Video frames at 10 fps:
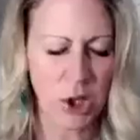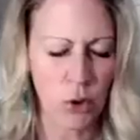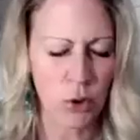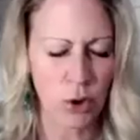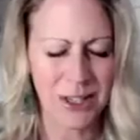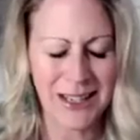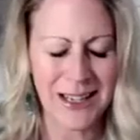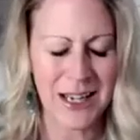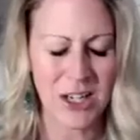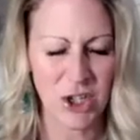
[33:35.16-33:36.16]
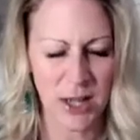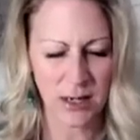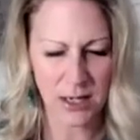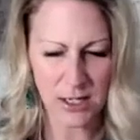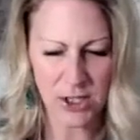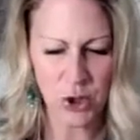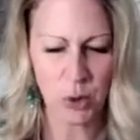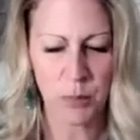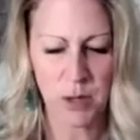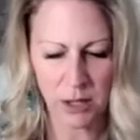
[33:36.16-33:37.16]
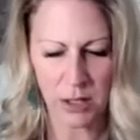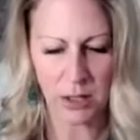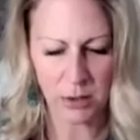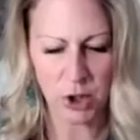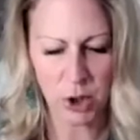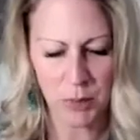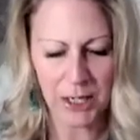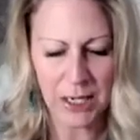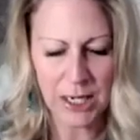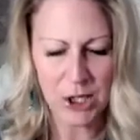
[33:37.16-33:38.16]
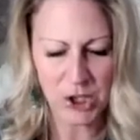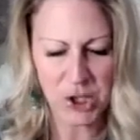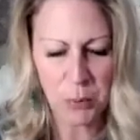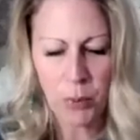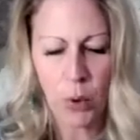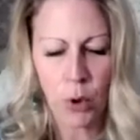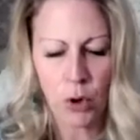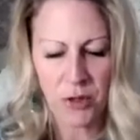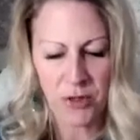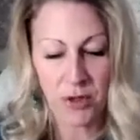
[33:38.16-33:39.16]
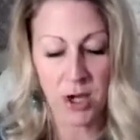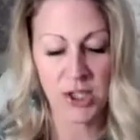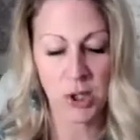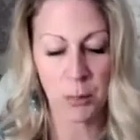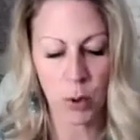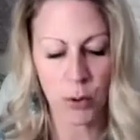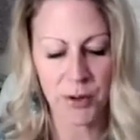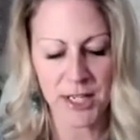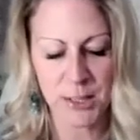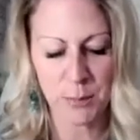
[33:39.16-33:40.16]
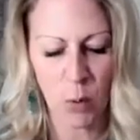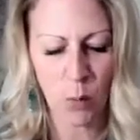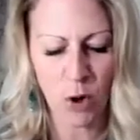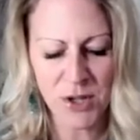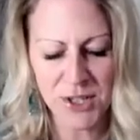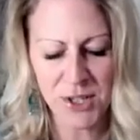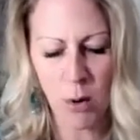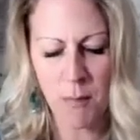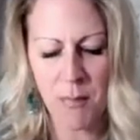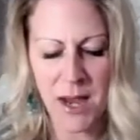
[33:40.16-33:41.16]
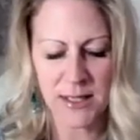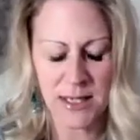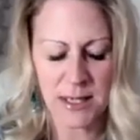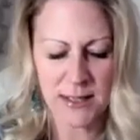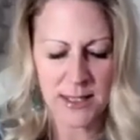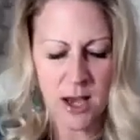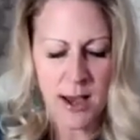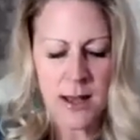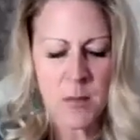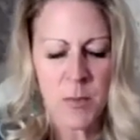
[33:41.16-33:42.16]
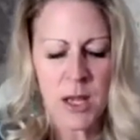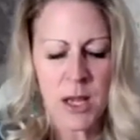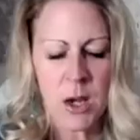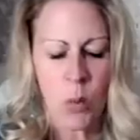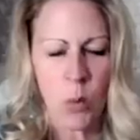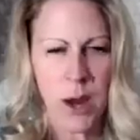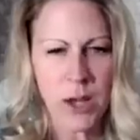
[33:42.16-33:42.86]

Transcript: your lineage that needs to be clear to support this. But what's so amazing is that when